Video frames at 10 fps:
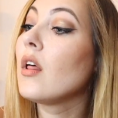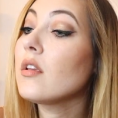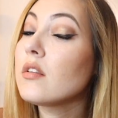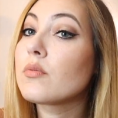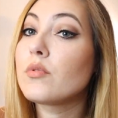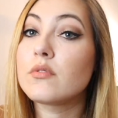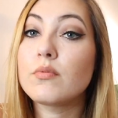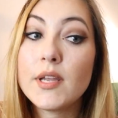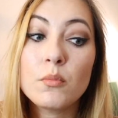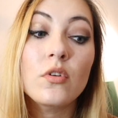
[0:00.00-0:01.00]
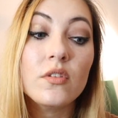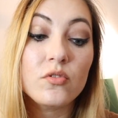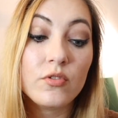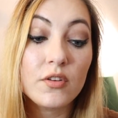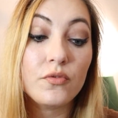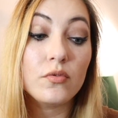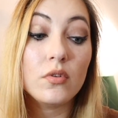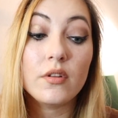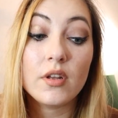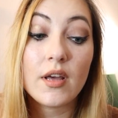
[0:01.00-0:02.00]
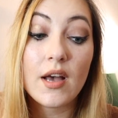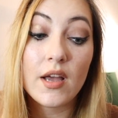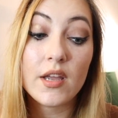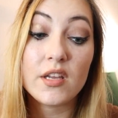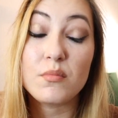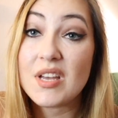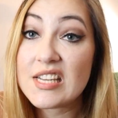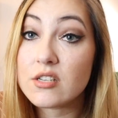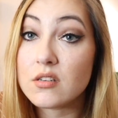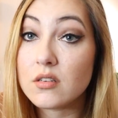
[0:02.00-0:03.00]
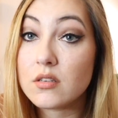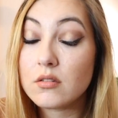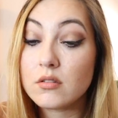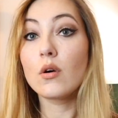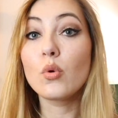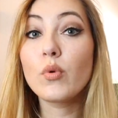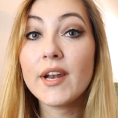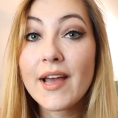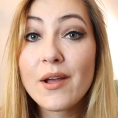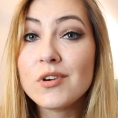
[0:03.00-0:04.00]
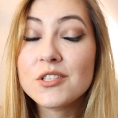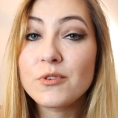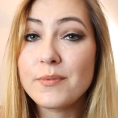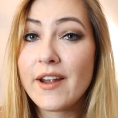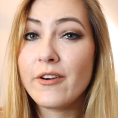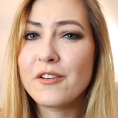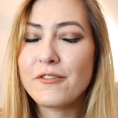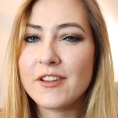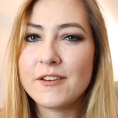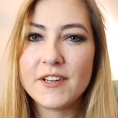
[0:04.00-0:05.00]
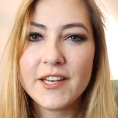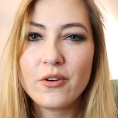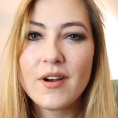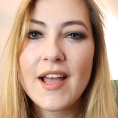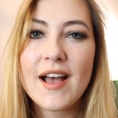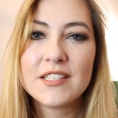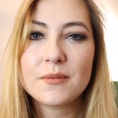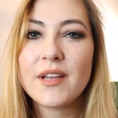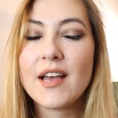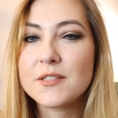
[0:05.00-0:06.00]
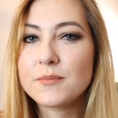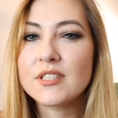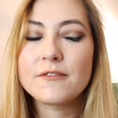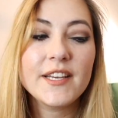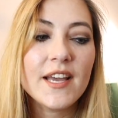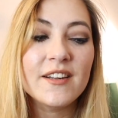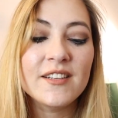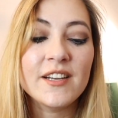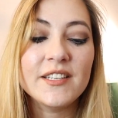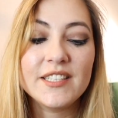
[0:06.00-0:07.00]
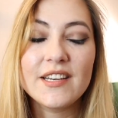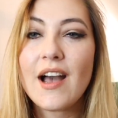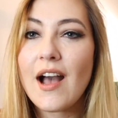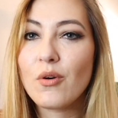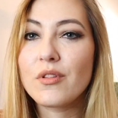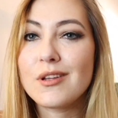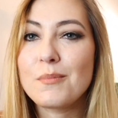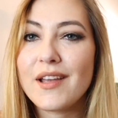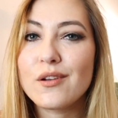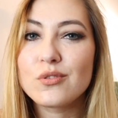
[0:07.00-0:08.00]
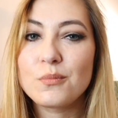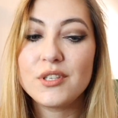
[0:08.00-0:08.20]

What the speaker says: This was way more stressful than I imagined. When I was preparing for that video, I asked my husband if he had an idea how that bag could be